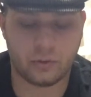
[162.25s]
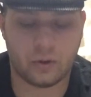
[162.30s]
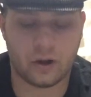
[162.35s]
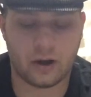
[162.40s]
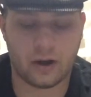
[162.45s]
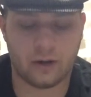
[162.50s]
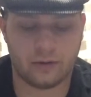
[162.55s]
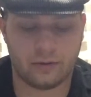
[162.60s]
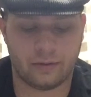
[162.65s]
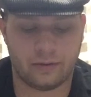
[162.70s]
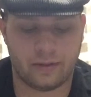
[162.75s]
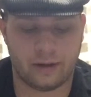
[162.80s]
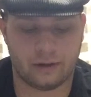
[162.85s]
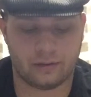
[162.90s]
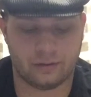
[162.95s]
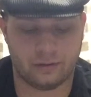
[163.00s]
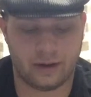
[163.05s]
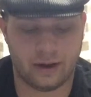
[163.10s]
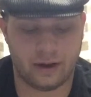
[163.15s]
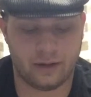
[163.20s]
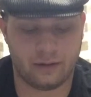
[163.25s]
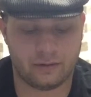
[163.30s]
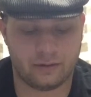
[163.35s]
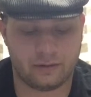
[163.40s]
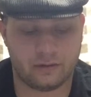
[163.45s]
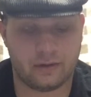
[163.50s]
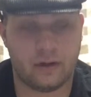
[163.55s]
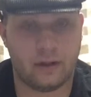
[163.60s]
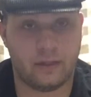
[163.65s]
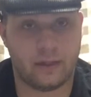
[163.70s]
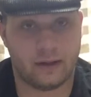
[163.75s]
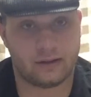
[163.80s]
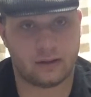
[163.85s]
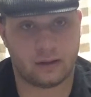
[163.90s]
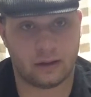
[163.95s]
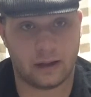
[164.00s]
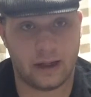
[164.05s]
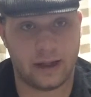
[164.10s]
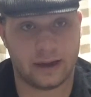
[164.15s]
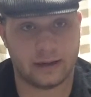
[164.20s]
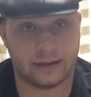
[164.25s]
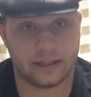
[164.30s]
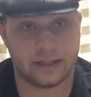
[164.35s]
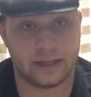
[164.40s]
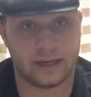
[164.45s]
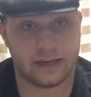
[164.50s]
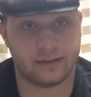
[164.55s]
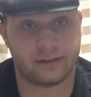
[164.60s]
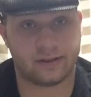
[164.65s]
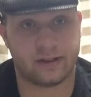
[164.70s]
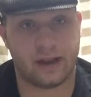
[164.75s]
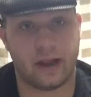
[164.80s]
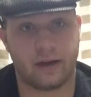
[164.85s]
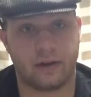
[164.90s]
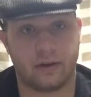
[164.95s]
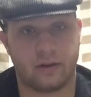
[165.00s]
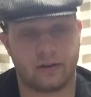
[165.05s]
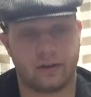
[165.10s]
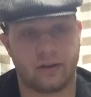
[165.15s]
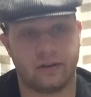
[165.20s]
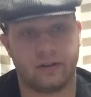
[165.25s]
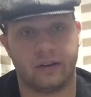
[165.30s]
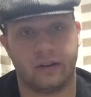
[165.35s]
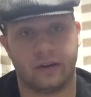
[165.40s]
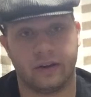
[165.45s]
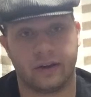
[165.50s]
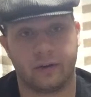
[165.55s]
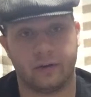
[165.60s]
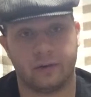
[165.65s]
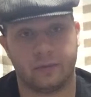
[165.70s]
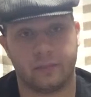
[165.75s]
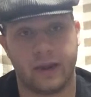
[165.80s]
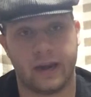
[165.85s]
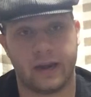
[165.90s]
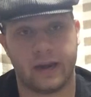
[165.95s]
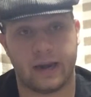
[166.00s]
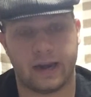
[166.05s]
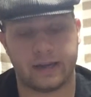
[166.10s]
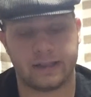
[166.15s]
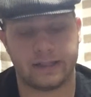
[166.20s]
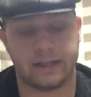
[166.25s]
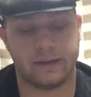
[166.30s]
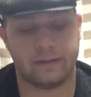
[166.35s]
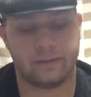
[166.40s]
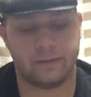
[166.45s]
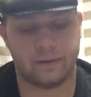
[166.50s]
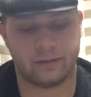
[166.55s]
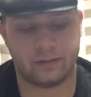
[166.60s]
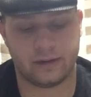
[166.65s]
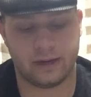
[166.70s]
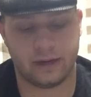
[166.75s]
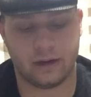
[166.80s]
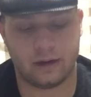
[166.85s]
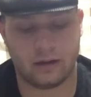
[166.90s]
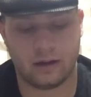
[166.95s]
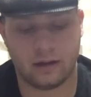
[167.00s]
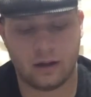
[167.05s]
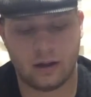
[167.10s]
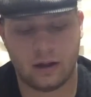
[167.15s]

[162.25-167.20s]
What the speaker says: to $100,000. That's a lot in today's standards, considering it was made in 1915.